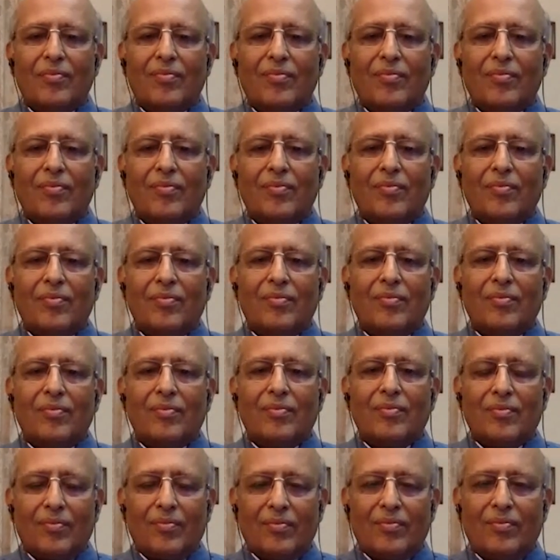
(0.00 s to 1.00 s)

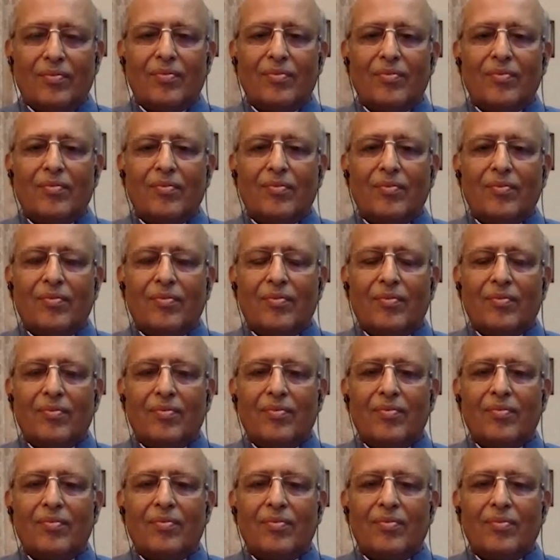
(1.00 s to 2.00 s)

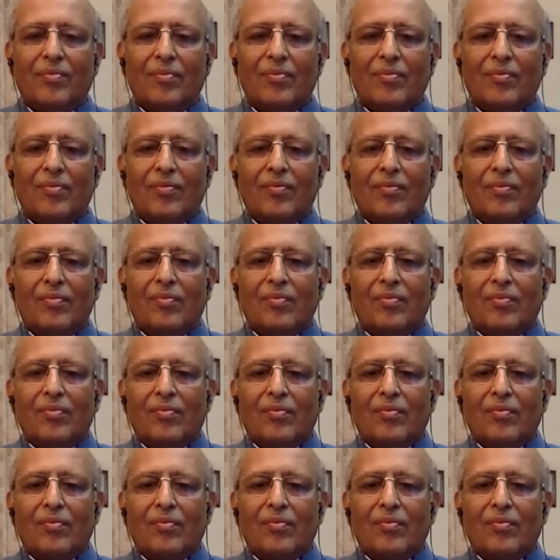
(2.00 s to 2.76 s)
The person shown says nothing.